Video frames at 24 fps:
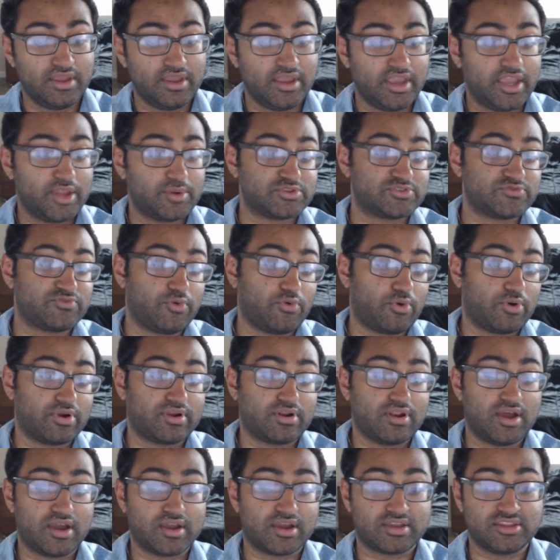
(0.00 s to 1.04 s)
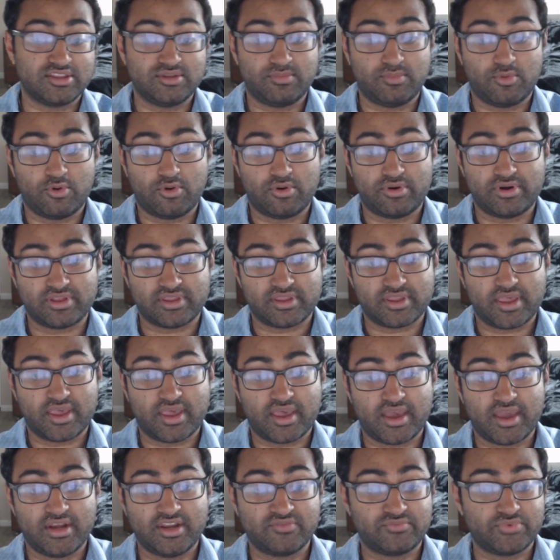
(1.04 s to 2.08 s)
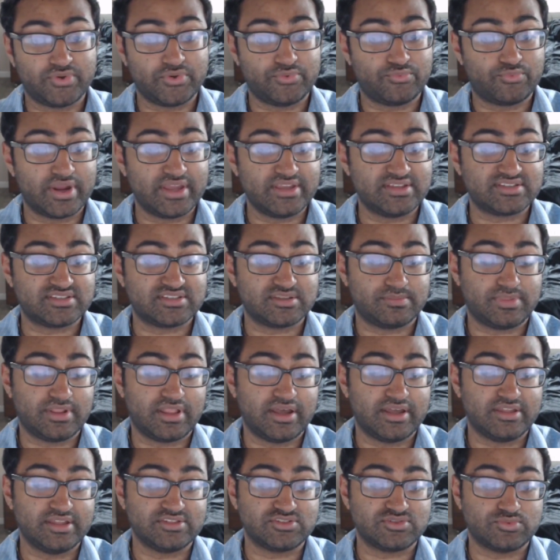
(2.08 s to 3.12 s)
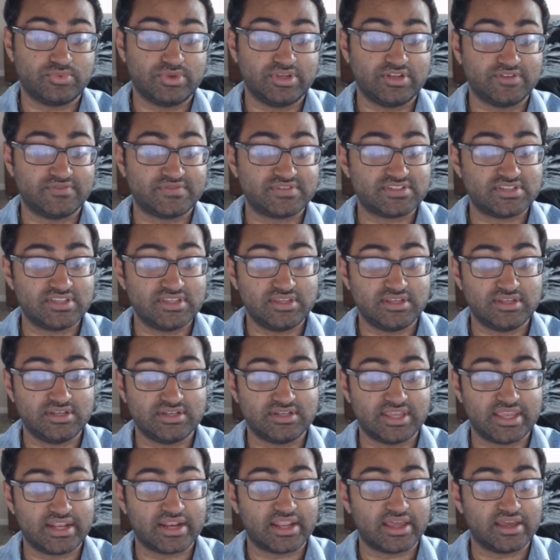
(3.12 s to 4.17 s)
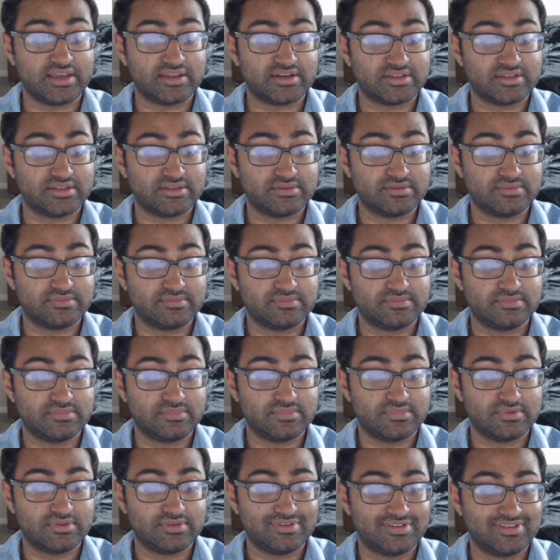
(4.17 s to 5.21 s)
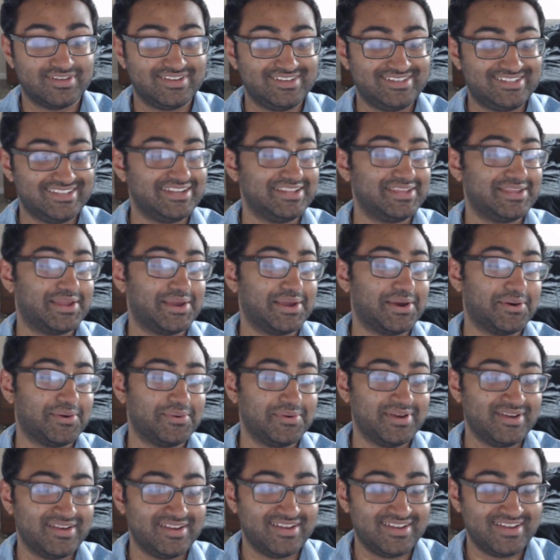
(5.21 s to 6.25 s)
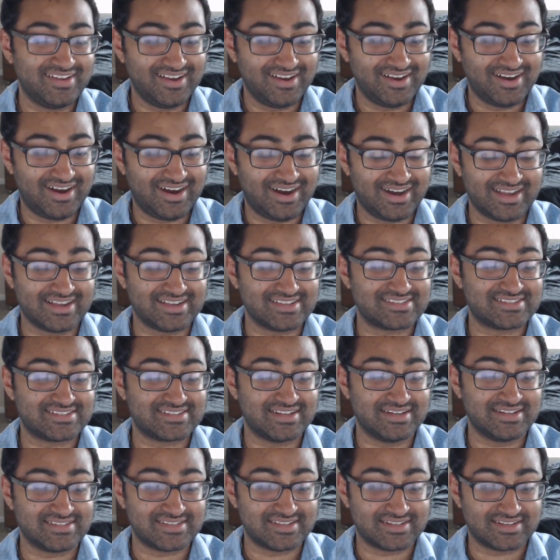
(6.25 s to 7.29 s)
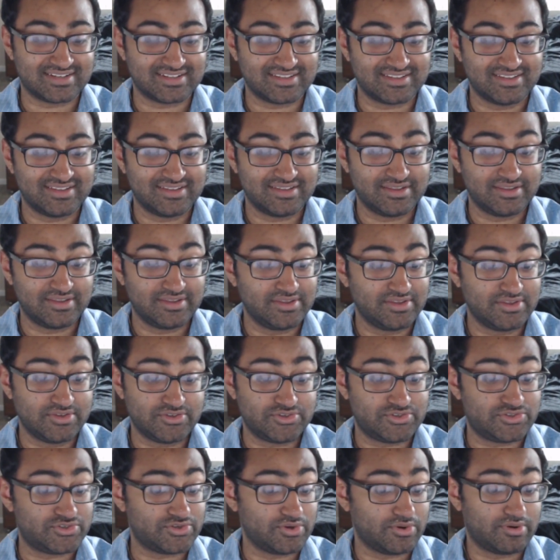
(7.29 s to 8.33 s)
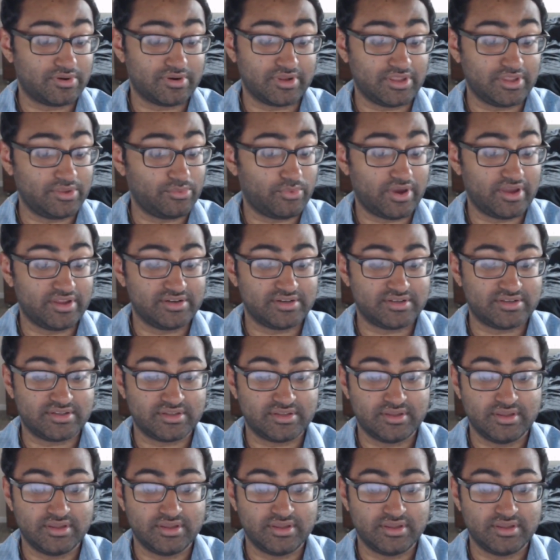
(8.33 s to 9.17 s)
It was four o'clock in the morning, and if we'd raised the blinds, we'd have seen daylight. Did he go? I asked innocently. Sure, he went.